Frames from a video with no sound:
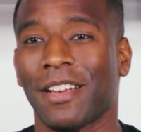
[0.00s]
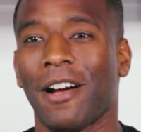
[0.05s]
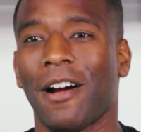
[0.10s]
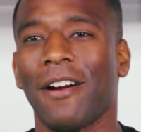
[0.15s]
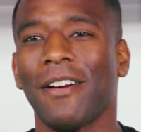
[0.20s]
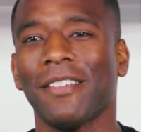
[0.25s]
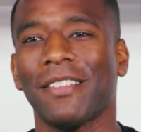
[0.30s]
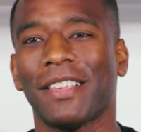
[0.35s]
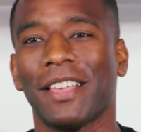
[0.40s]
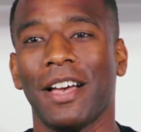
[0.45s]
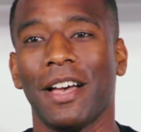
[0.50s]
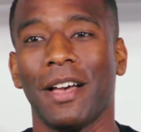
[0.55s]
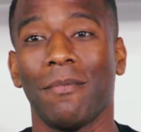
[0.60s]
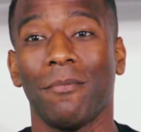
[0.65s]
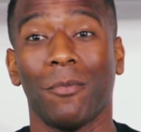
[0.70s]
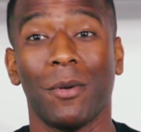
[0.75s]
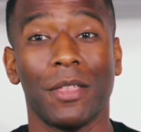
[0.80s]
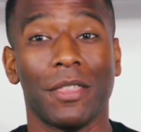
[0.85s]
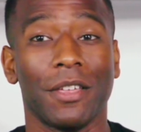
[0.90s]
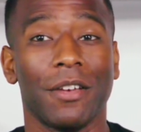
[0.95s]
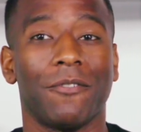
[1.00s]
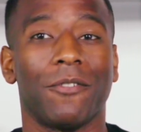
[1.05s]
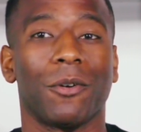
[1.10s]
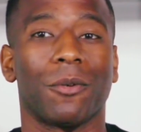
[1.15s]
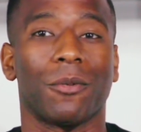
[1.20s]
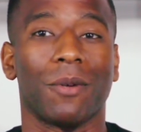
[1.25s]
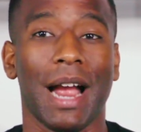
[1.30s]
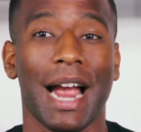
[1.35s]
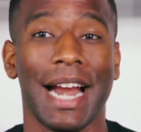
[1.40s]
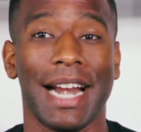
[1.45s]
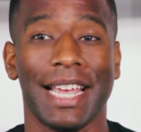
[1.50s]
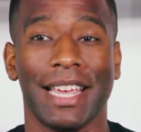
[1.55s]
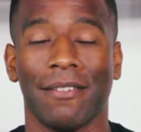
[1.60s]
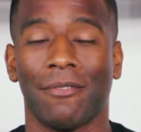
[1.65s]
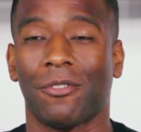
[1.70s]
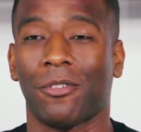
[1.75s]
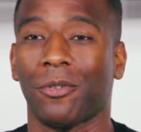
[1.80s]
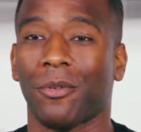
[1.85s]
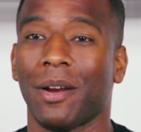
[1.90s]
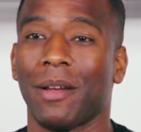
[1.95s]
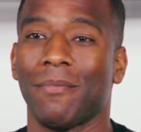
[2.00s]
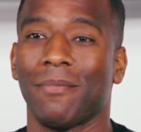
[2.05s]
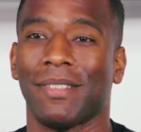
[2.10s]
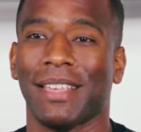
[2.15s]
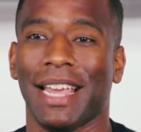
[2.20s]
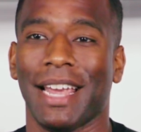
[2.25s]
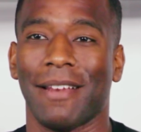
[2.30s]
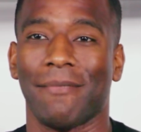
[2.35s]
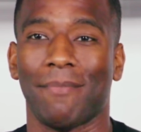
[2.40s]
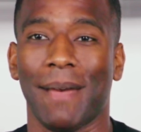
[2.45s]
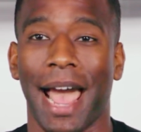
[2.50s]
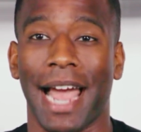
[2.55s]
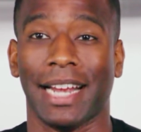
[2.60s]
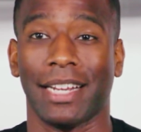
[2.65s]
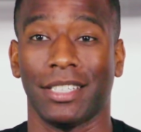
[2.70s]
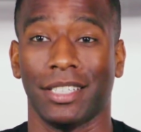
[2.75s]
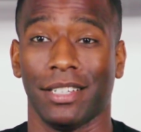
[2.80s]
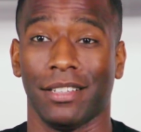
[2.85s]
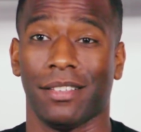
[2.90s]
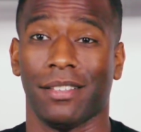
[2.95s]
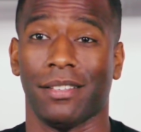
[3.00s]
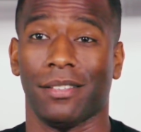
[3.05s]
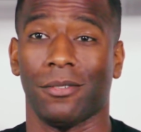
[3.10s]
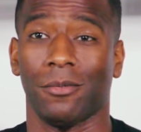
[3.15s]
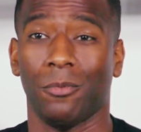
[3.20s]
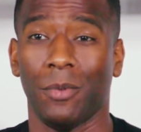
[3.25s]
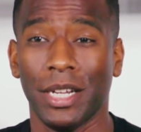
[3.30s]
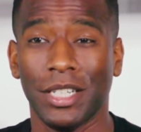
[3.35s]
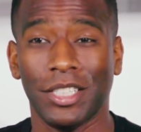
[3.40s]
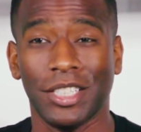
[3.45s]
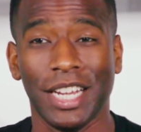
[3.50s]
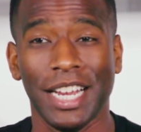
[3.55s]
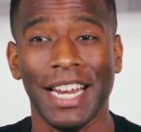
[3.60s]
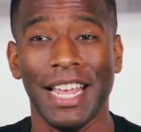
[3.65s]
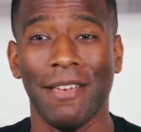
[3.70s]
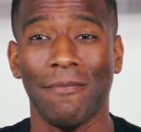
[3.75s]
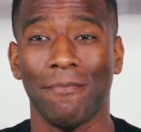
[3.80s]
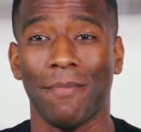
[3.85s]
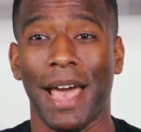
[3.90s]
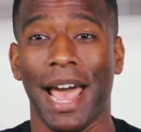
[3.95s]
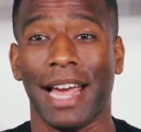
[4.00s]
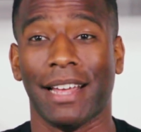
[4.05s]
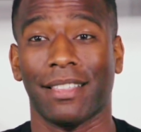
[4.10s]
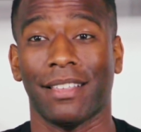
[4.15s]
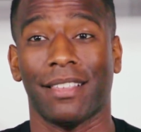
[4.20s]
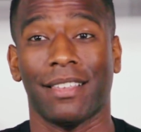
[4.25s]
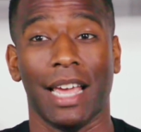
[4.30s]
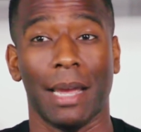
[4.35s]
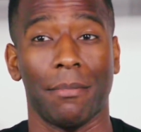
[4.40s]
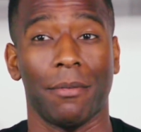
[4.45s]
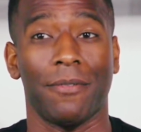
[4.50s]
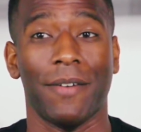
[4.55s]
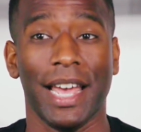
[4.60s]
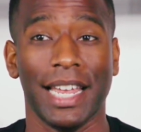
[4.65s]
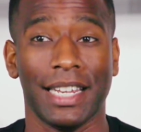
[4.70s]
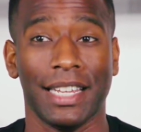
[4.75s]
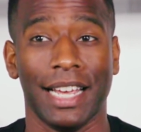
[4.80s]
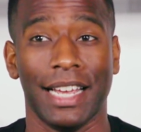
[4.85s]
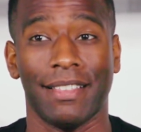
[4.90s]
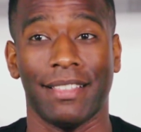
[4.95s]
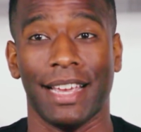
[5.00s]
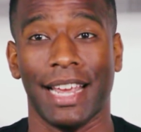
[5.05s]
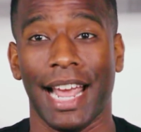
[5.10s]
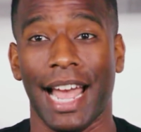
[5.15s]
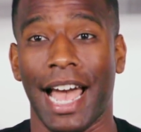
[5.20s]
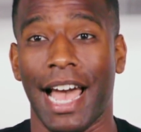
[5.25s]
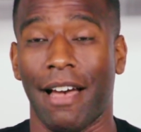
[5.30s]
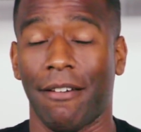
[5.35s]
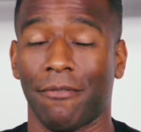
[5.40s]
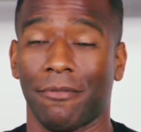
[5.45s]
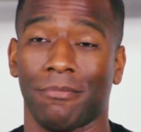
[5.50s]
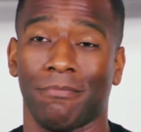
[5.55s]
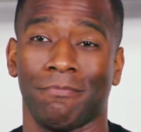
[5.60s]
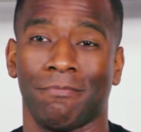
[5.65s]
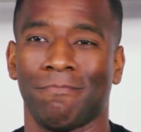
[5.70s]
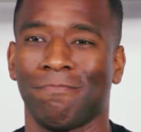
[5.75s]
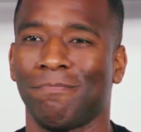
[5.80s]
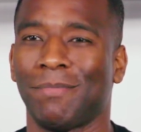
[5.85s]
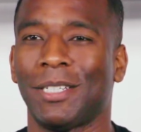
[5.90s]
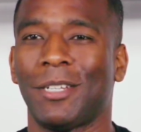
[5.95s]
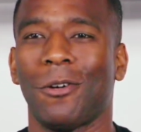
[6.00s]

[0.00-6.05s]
Cars come with a variety of trims and packages, which can impact the type of headlight they have. But